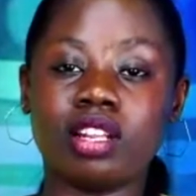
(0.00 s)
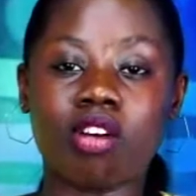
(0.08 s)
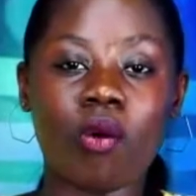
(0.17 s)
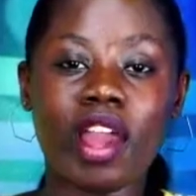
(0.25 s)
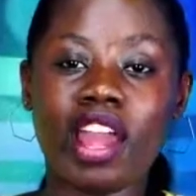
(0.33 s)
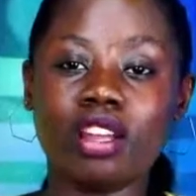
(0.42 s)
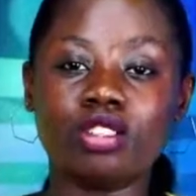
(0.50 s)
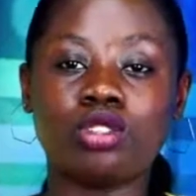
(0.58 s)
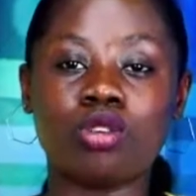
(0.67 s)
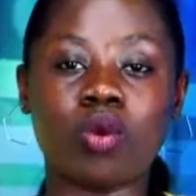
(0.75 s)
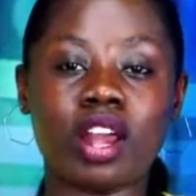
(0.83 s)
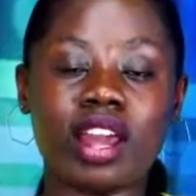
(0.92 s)
where
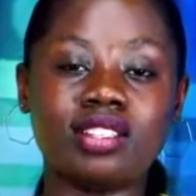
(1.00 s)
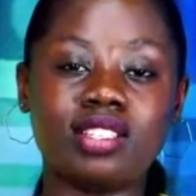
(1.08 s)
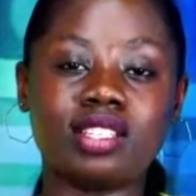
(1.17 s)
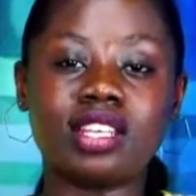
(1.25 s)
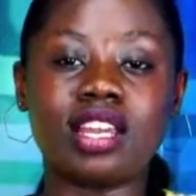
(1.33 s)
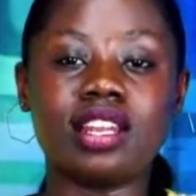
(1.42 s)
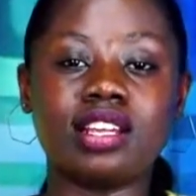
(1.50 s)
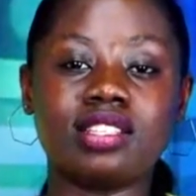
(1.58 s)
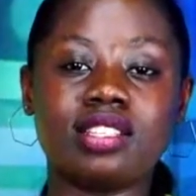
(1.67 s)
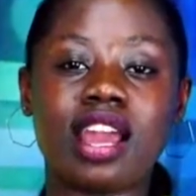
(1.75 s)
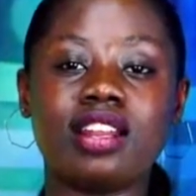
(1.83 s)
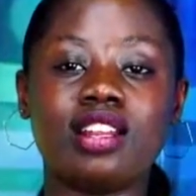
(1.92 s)
entertainers,
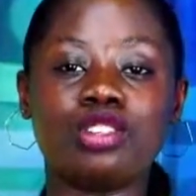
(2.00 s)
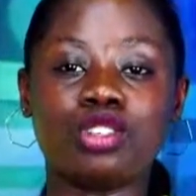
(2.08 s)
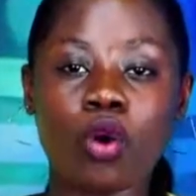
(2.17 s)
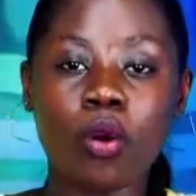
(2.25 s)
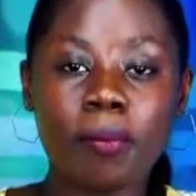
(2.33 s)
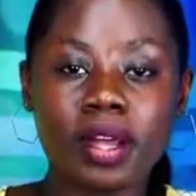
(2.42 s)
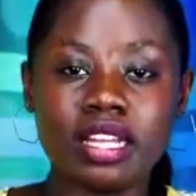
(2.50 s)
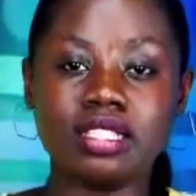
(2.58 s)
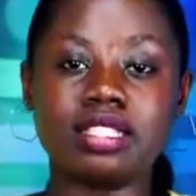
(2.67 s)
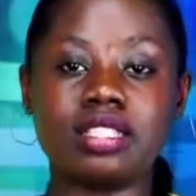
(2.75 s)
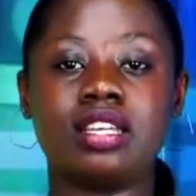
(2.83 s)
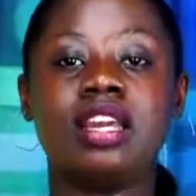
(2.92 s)
they are in the
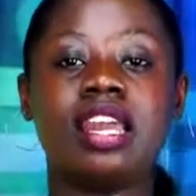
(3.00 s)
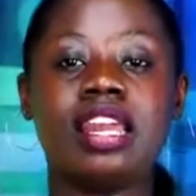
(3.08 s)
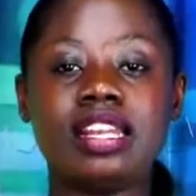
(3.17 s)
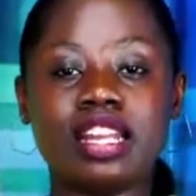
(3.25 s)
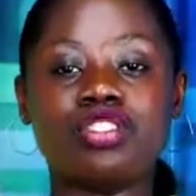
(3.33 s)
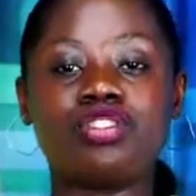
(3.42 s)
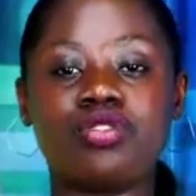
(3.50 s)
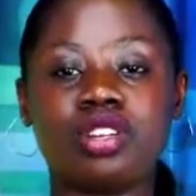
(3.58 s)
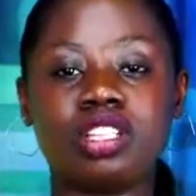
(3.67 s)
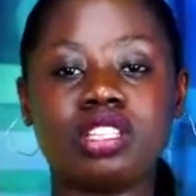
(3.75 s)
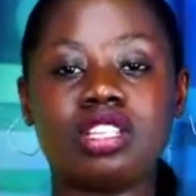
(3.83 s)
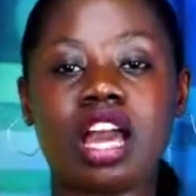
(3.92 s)
showbiz industry.
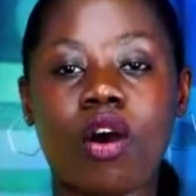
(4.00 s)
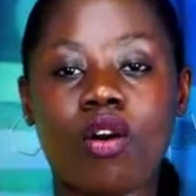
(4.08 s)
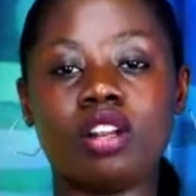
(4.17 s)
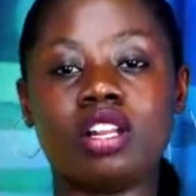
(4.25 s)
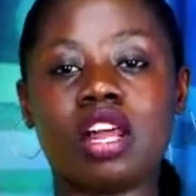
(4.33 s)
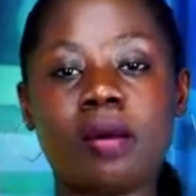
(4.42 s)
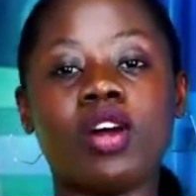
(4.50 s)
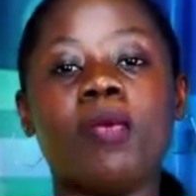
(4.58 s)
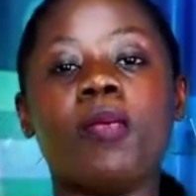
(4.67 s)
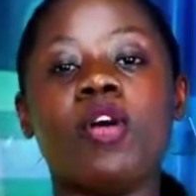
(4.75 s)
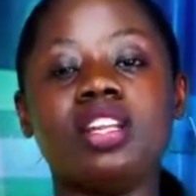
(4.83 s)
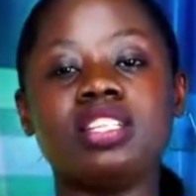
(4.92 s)
Until now, on the damn no
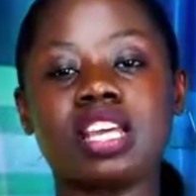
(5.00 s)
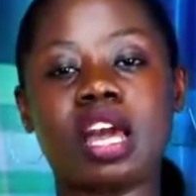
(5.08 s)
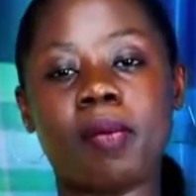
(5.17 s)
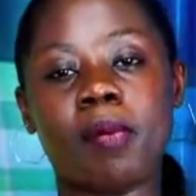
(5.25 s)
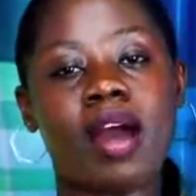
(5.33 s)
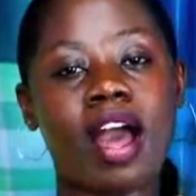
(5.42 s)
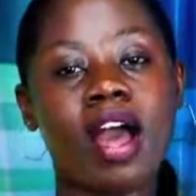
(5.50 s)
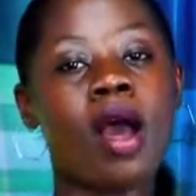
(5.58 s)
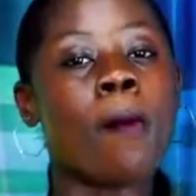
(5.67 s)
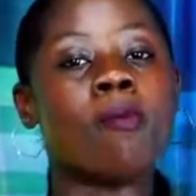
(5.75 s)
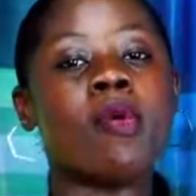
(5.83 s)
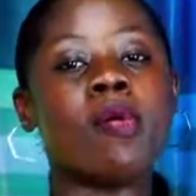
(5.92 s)
more discover by
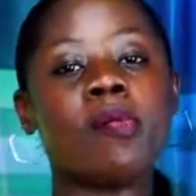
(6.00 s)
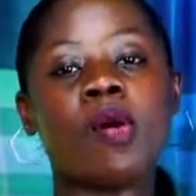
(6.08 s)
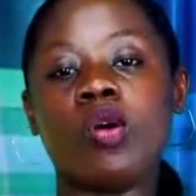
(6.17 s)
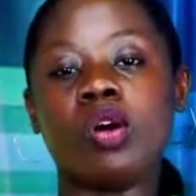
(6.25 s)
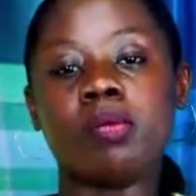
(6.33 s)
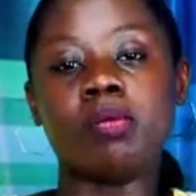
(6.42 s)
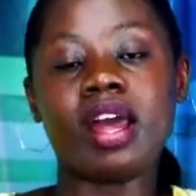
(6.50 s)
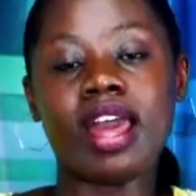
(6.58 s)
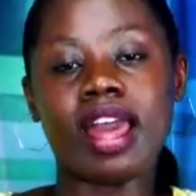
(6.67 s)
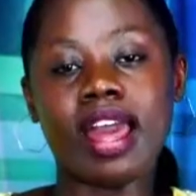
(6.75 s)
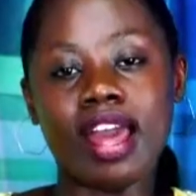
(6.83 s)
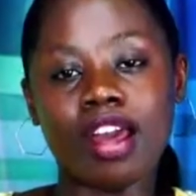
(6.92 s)
more
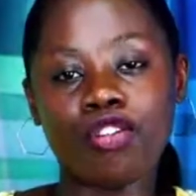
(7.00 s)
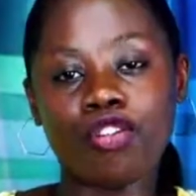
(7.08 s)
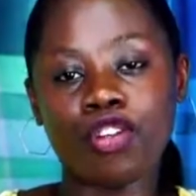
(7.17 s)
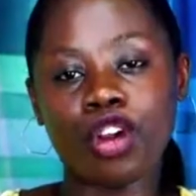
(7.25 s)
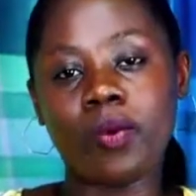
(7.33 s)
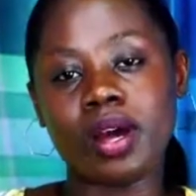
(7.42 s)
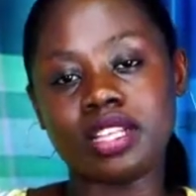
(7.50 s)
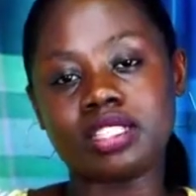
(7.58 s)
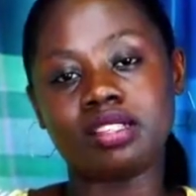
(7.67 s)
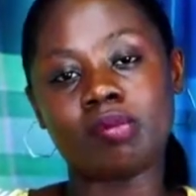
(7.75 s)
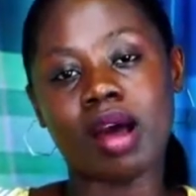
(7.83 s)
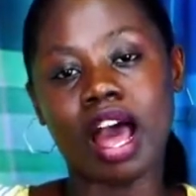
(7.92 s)

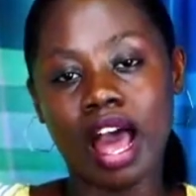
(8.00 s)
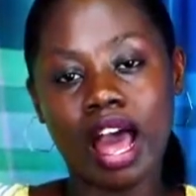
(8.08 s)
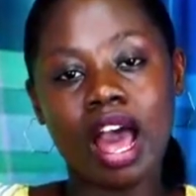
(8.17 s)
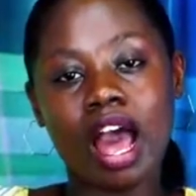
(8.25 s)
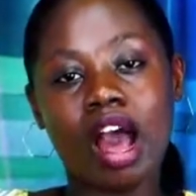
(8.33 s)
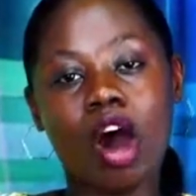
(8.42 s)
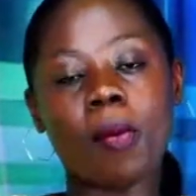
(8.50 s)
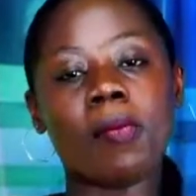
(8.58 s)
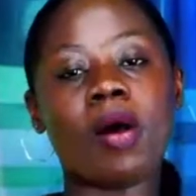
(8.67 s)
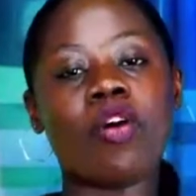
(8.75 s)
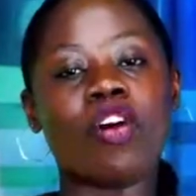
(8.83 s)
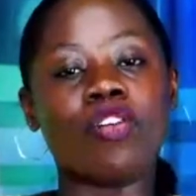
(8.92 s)
followers. Ma,
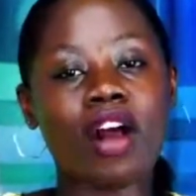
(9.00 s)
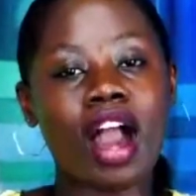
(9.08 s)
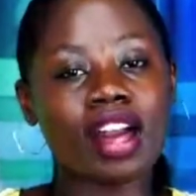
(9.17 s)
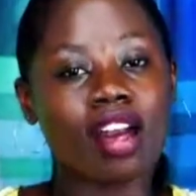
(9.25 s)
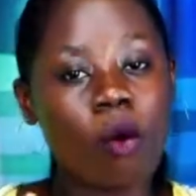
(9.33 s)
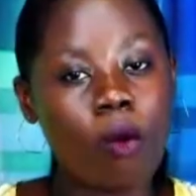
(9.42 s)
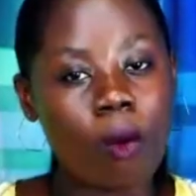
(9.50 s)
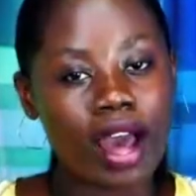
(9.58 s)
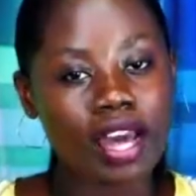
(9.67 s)
Oberman Kofaka on was